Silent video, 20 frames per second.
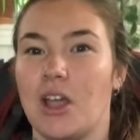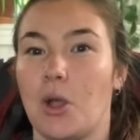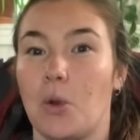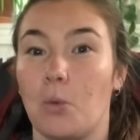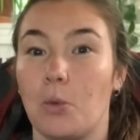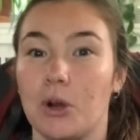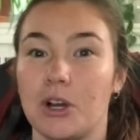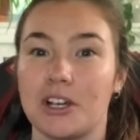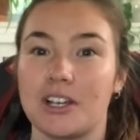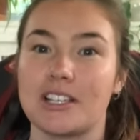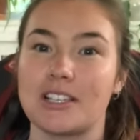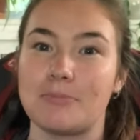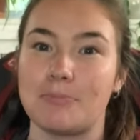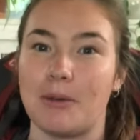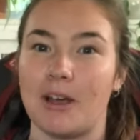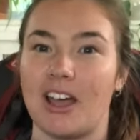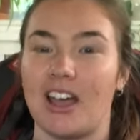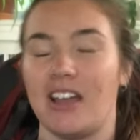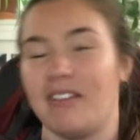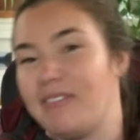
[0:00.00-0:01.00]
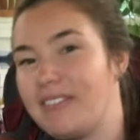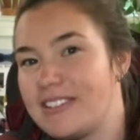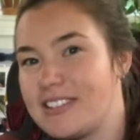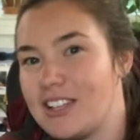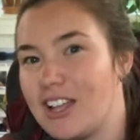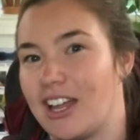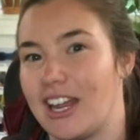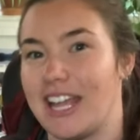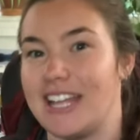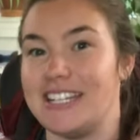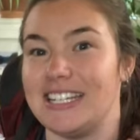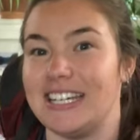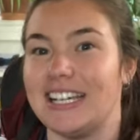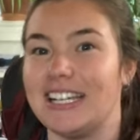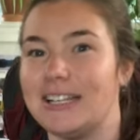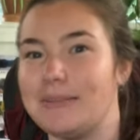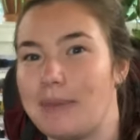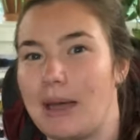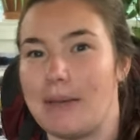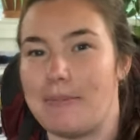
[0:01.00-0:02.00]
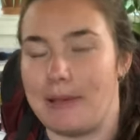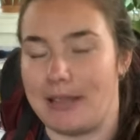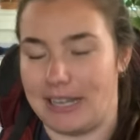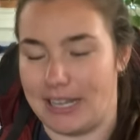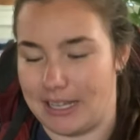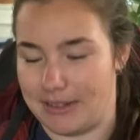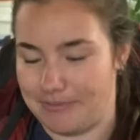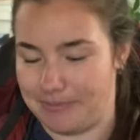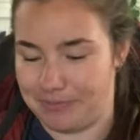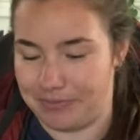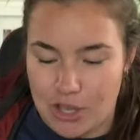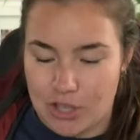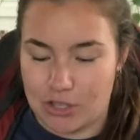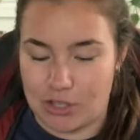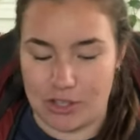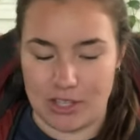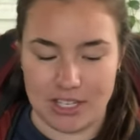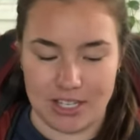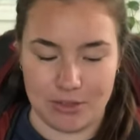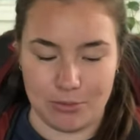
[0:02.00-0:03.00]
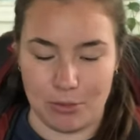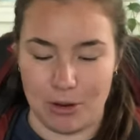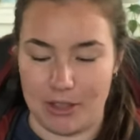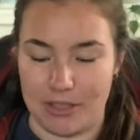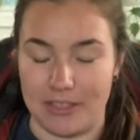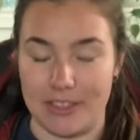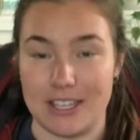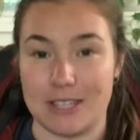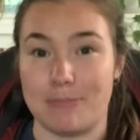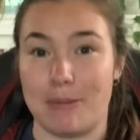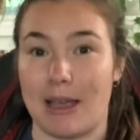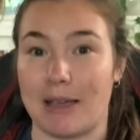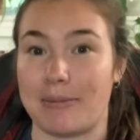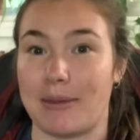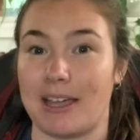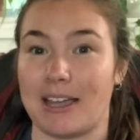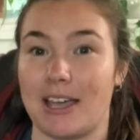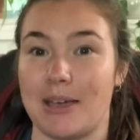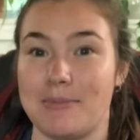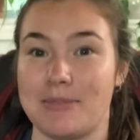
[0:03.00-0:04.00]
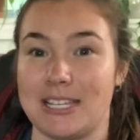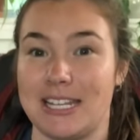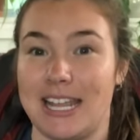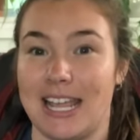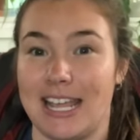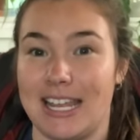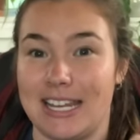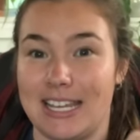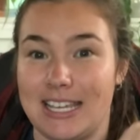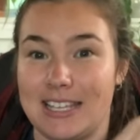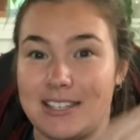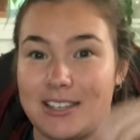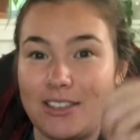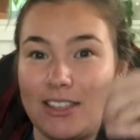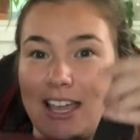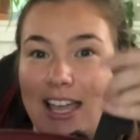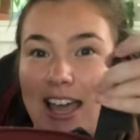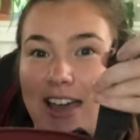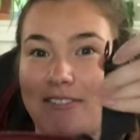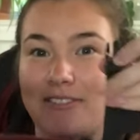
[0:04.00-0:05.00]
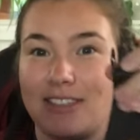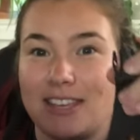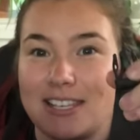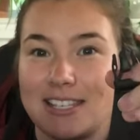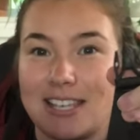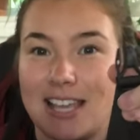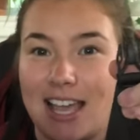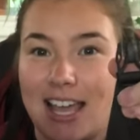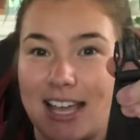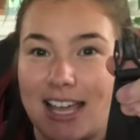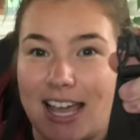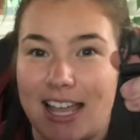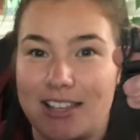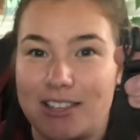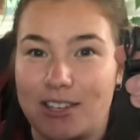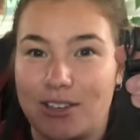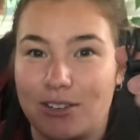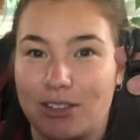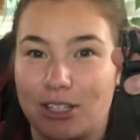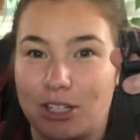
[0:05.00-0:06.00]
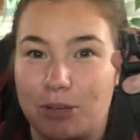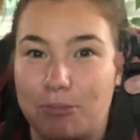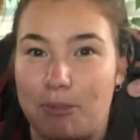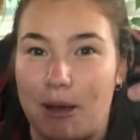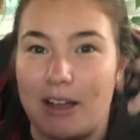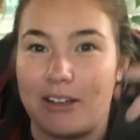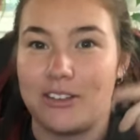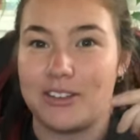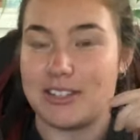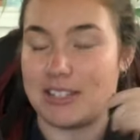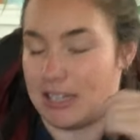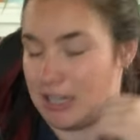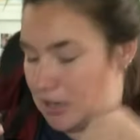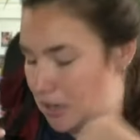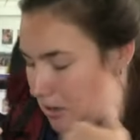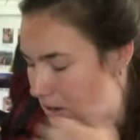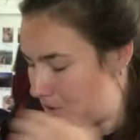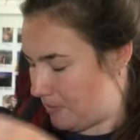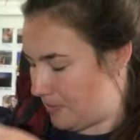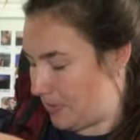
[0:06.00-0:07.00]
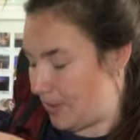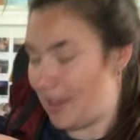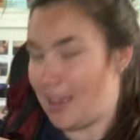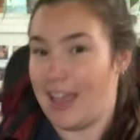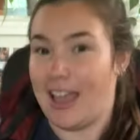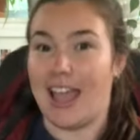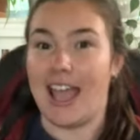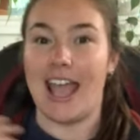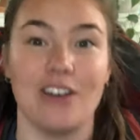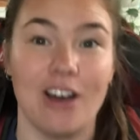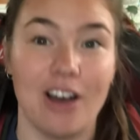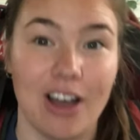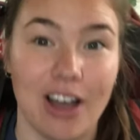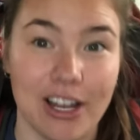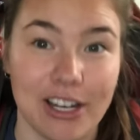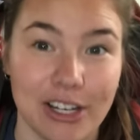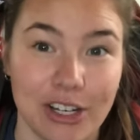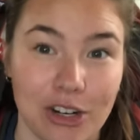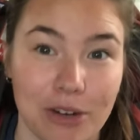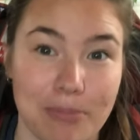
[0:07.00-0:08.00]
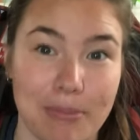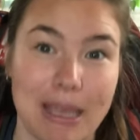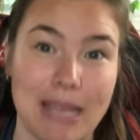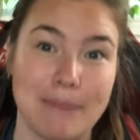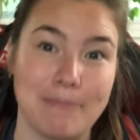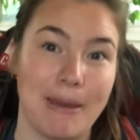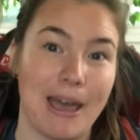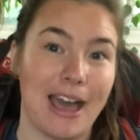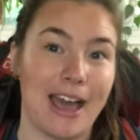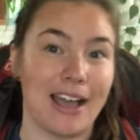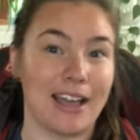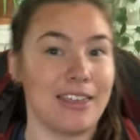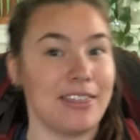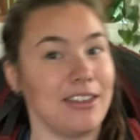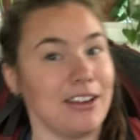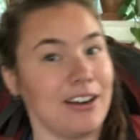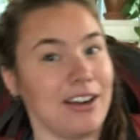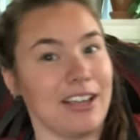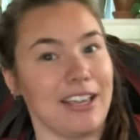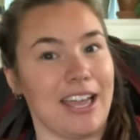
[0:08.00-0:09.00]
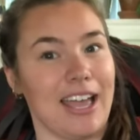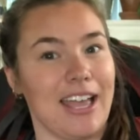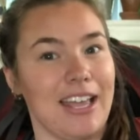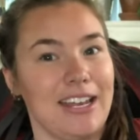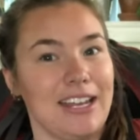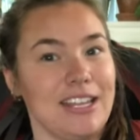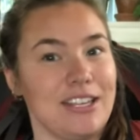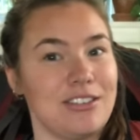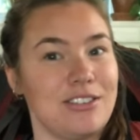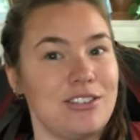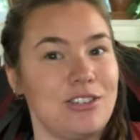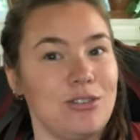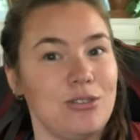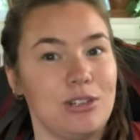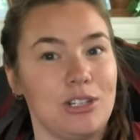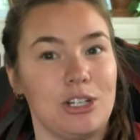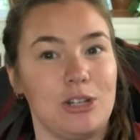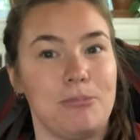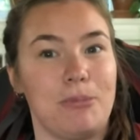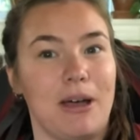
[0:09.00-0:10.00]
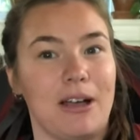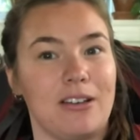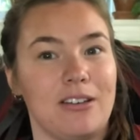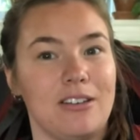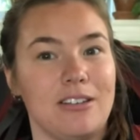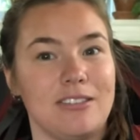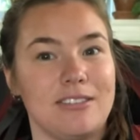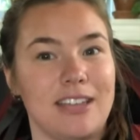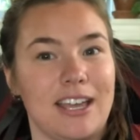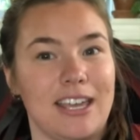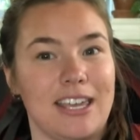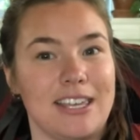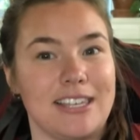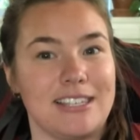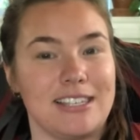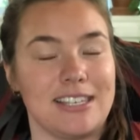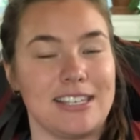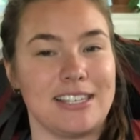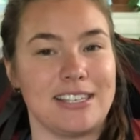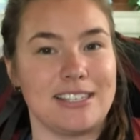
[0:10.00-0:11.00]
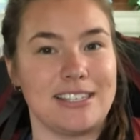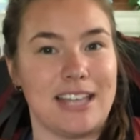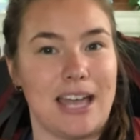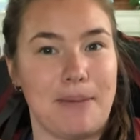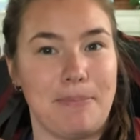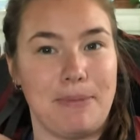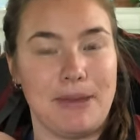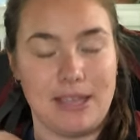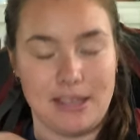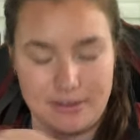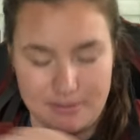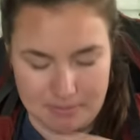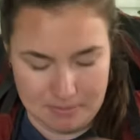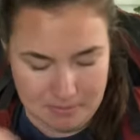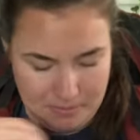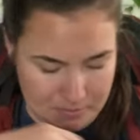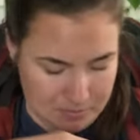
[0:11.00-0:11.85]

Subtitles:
Works, but it's not ideal in my opinion. So this is where this backpack comes in handy. So they have these, again, two little buckles here. On your main pack, there again is two little buckles that easily snap in.